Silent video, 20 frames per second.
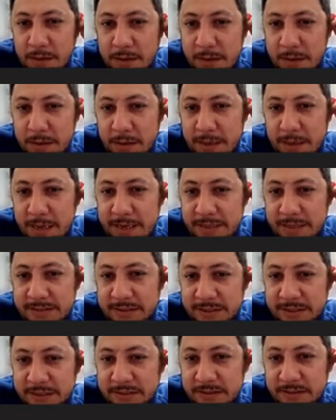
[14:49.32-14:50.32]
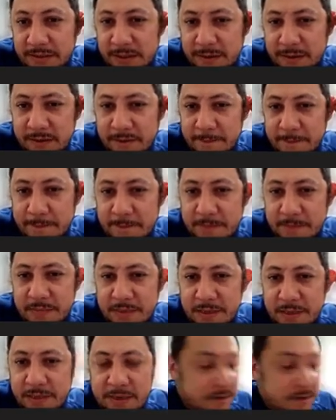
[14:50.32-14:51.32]
cases
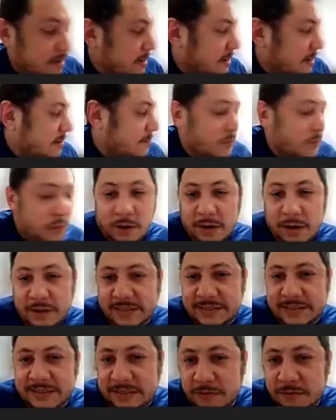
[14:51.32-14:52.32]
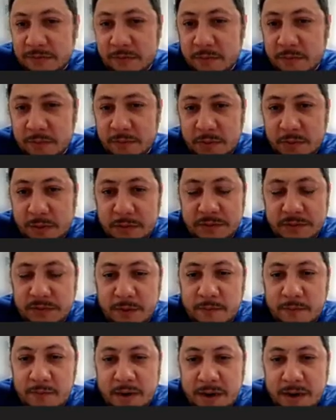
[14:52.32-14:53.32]
are more or less some
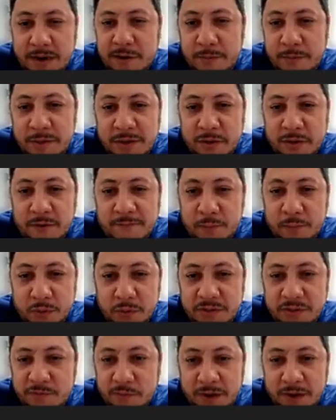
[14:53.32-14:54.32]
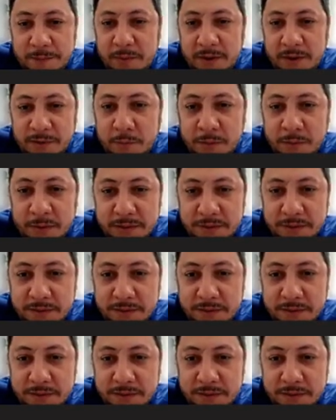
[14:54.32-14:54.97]
argument of bootstrap argument.